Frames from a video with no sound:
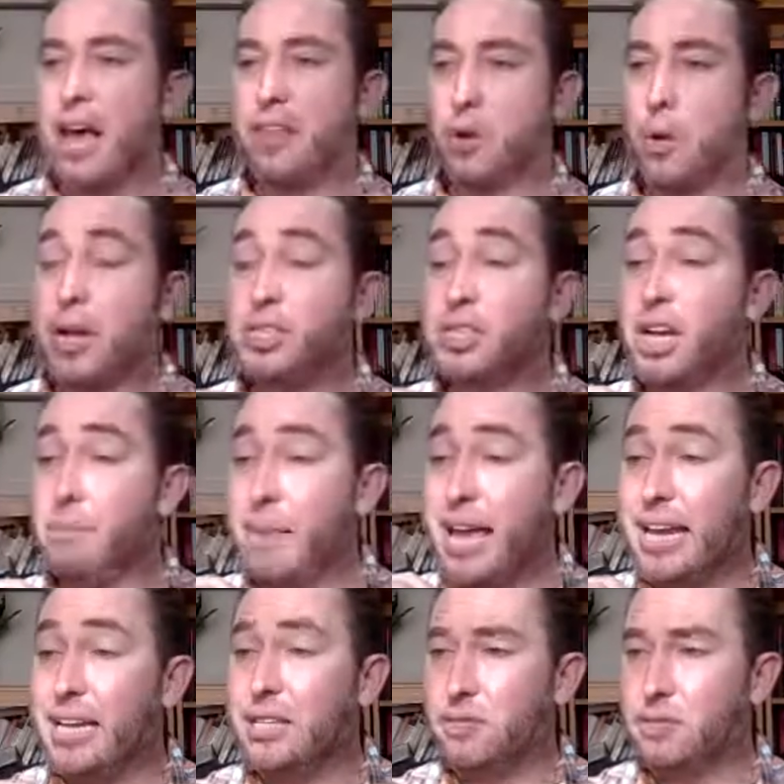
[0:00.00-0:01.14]
The creation and
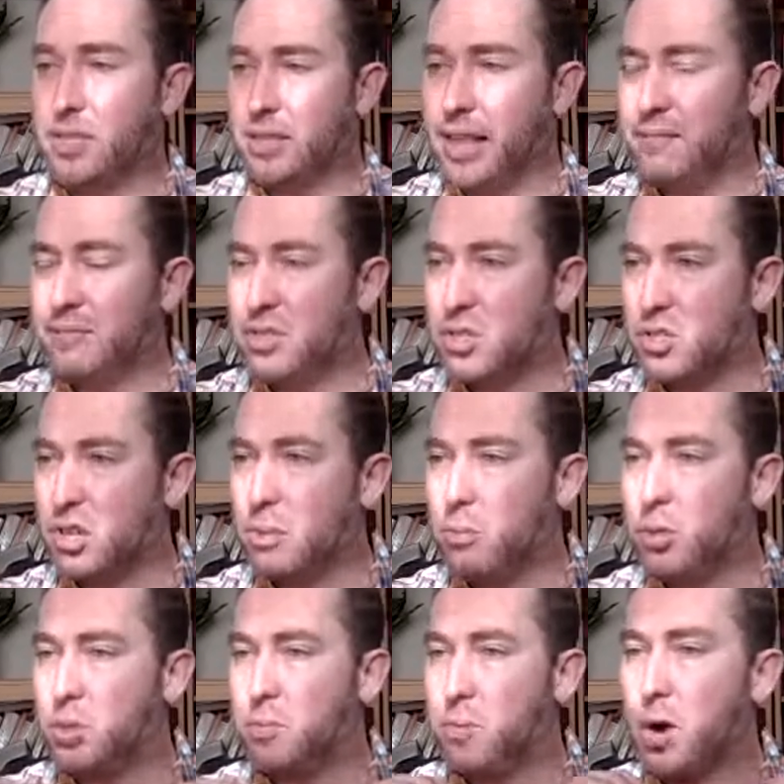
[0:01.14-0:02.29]
maintenance of a slave system
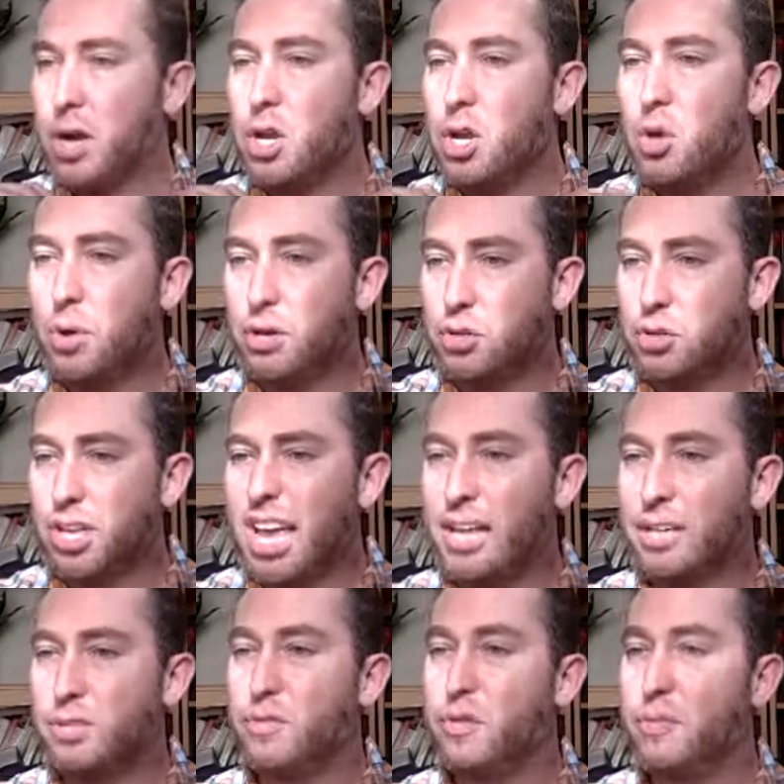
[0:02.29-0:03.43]
would spark new
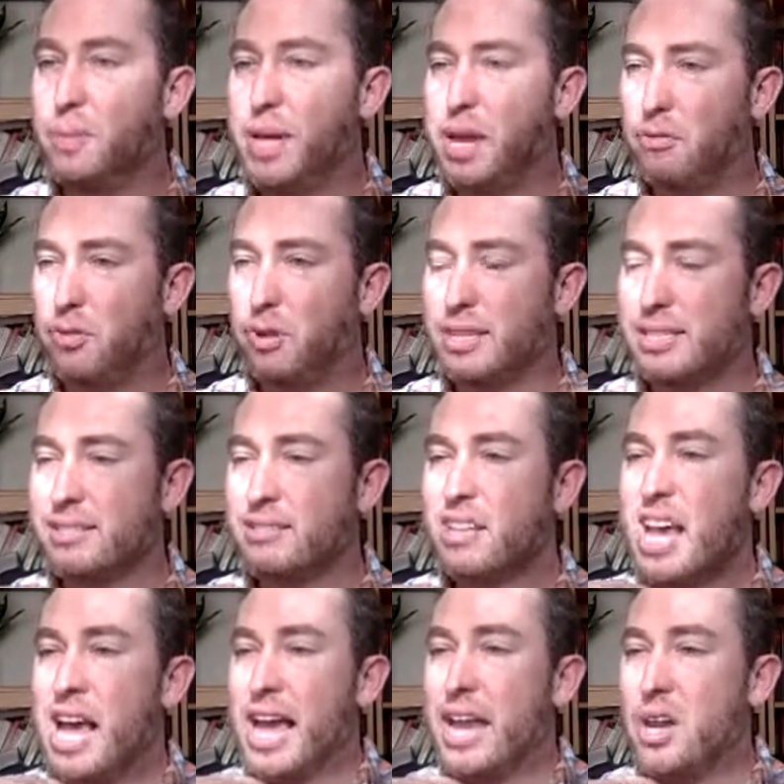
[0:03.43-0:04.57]
understandings of human
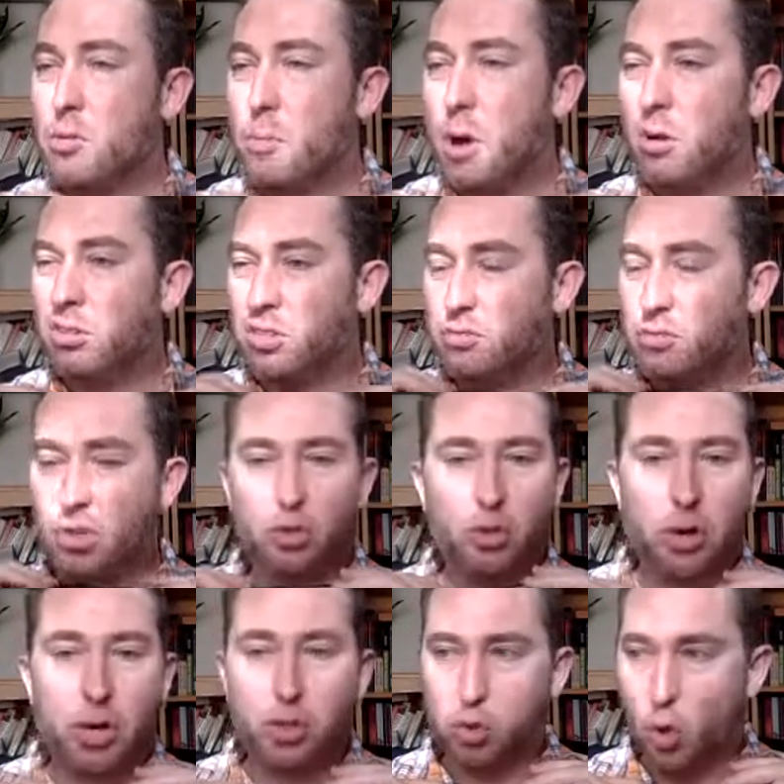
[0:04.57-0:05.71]
difference and new modes of social
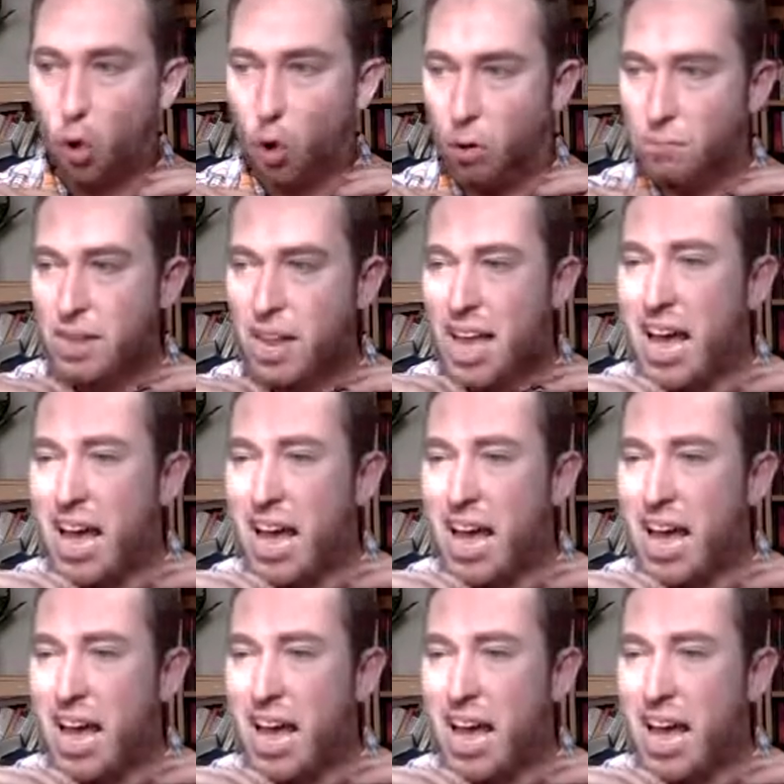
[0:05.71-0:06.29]
control.